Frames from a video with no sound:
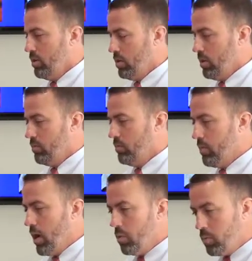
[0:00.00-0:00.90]

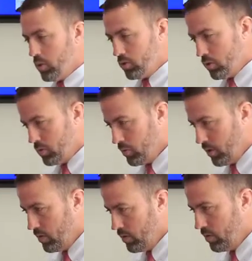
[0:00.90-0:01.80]
My own personal
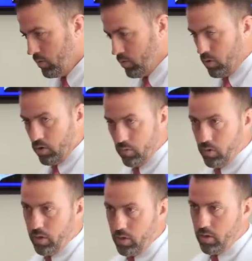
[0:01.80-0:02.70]
experience is this works
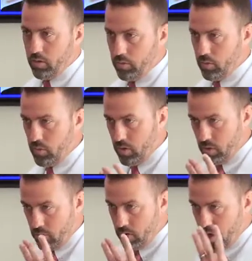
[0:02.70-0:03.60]
really good. Between
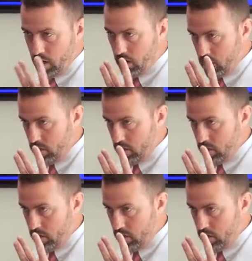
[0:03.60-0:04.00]
the three,